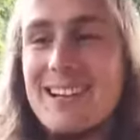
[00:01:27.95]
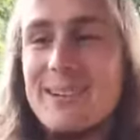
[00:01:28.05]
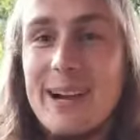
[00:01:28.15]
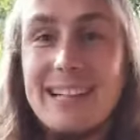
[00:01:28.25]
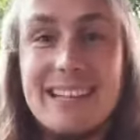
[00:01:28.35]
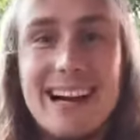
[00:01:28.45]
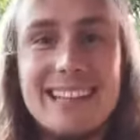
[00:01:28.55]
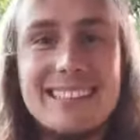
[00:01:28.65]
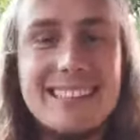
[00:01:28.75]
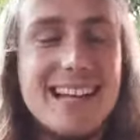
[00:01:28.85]
Great,
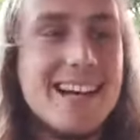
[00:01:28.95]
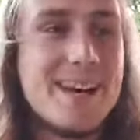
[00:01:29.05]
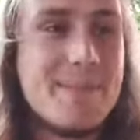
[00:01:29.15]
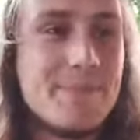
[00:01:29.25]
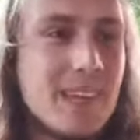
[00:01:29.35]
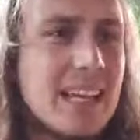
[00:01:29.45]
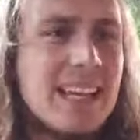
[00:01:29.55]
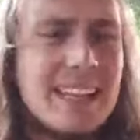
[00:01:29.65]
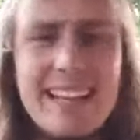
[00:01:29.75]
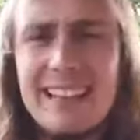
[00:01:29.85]
guys.
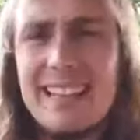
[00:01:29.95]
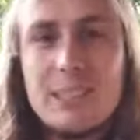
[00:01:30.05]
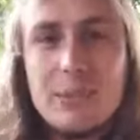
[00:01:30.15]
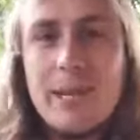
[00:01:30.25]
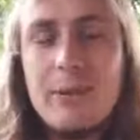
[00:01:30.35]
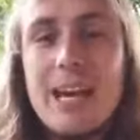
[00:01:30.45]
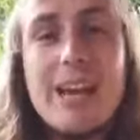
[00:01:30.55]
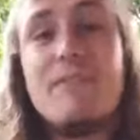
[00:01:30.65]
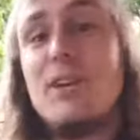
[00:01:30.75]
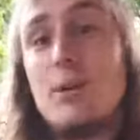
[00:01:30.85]
Then this week we
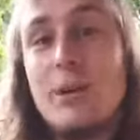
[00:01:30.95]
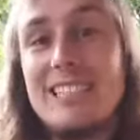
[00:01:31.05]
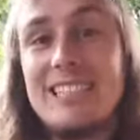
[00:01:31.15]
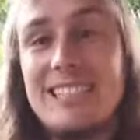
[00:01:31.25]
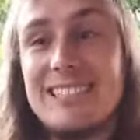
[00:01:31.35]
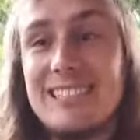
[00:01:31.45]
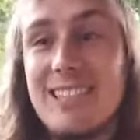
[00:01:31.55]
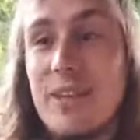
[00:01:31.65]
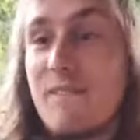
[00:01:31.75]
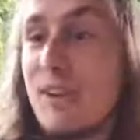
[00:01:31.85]
had a few questions.
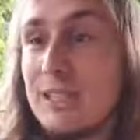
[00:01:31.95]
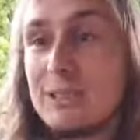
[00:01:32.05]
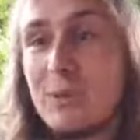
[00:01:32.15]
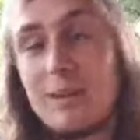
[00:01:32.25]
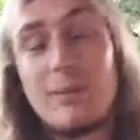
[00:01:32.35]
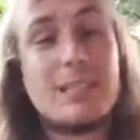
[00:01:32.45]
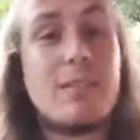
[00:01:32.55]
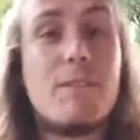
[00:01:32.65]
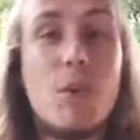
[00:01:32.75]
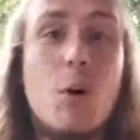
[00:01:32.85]
So the first one was
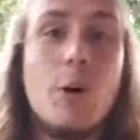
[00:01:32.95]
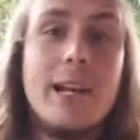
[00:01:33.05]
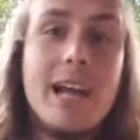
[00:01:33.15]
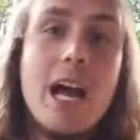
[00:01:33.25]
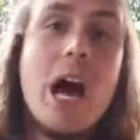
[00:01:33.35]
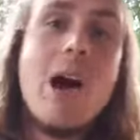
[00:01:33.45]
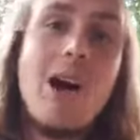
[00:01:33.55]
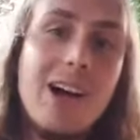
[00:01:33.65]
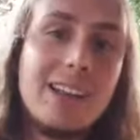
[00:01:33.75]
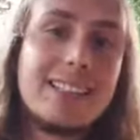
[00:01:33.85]
Vaughn
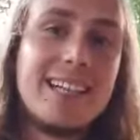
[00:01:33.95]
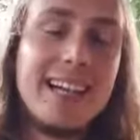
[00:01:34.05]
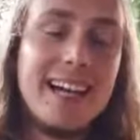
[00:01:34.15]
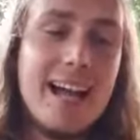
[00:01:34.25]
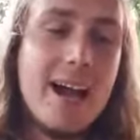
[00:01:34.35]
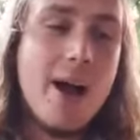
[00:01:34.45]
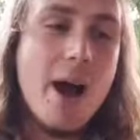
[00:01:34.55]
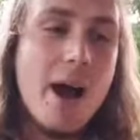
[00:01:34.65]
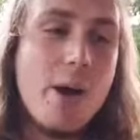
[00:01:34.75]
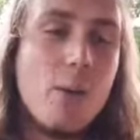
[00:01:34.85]
asking,
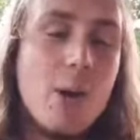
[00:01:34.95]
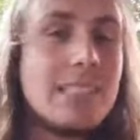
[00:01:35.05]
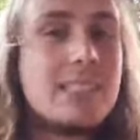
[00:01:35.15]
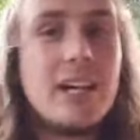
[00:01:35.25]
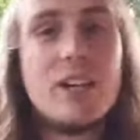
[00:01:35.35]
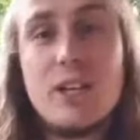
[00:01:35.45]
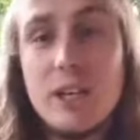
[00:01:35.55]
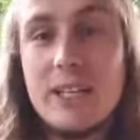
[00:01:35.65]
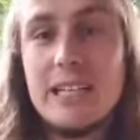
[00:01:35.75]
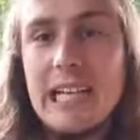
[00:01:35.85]
what's a
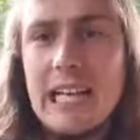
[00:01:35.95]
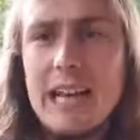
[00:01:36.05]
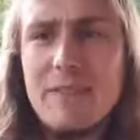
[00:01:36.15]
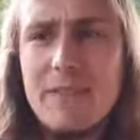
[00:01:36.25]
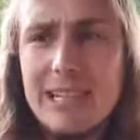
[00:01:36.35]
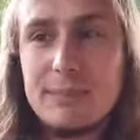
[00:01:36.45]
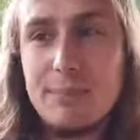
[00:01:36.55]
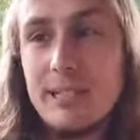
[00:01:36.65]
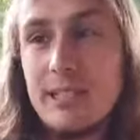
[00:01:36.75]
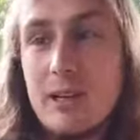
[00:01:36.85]
good
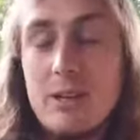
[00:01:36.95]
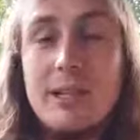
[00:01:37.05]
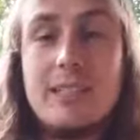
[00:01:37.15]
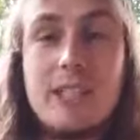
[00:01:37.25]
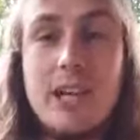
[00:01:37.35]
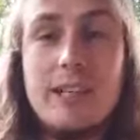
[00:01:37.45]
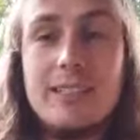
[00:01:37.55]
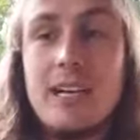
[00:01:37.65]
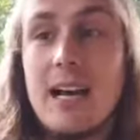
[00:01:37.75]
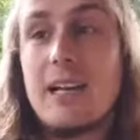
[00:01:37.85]
investment
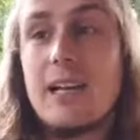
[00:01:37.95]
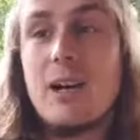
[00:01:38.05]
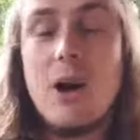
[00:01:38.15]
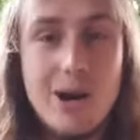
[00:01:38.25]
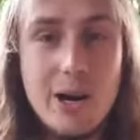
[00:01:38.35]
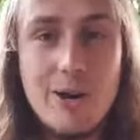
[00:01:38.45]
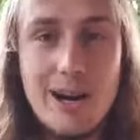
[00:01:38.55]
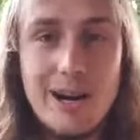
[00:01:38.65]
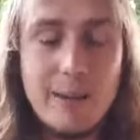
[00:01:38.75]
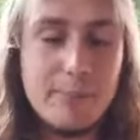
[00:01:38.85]
return, like ROI?